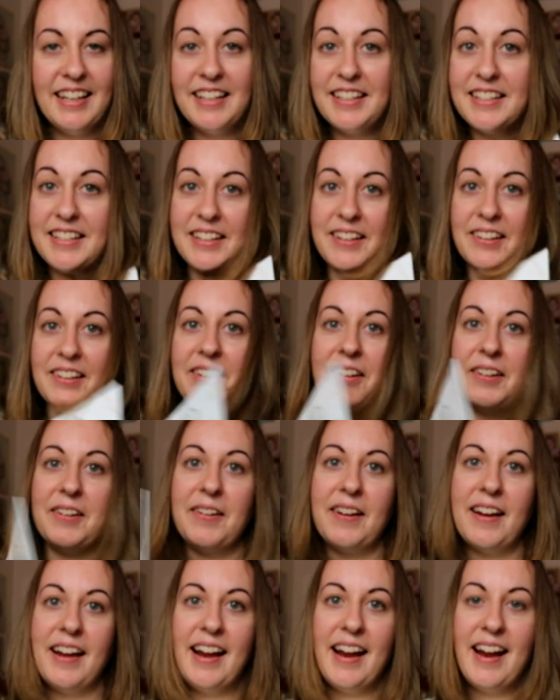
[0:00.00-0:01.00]
to
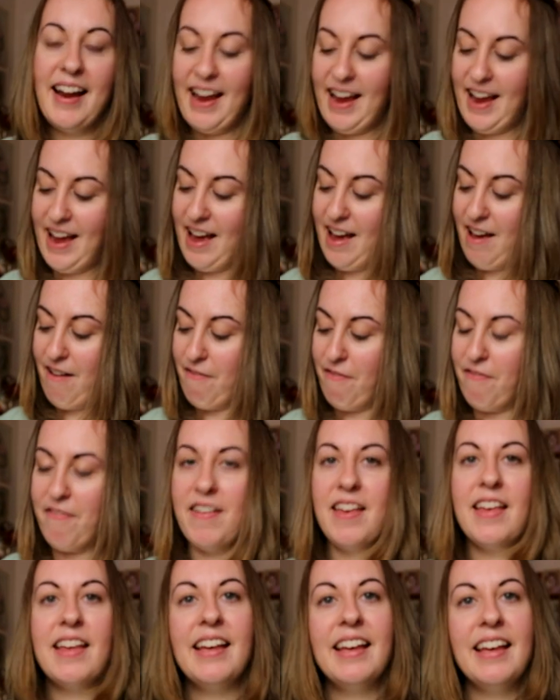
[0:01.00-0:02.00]
have
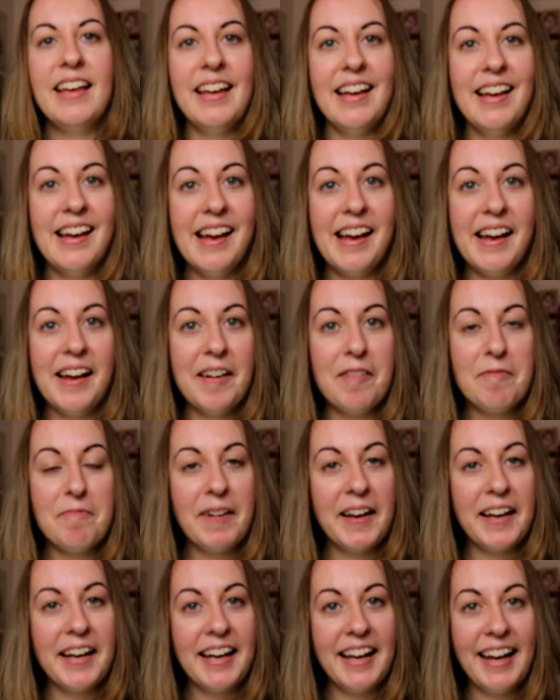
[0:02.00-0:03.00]
in
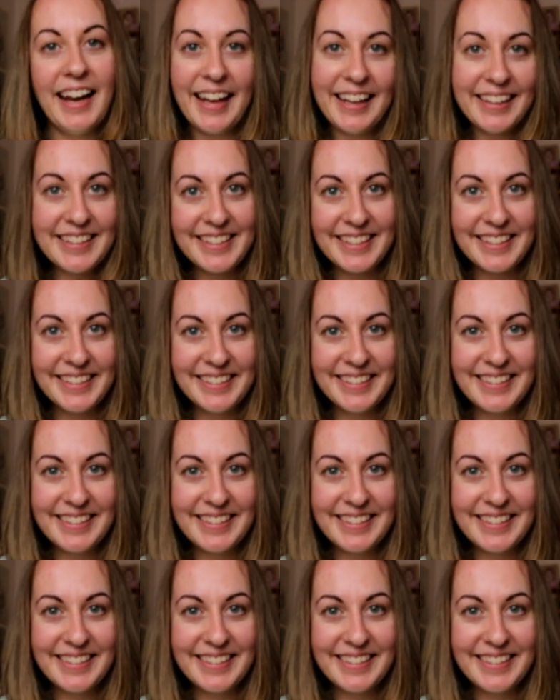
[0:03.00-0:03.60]
my collection.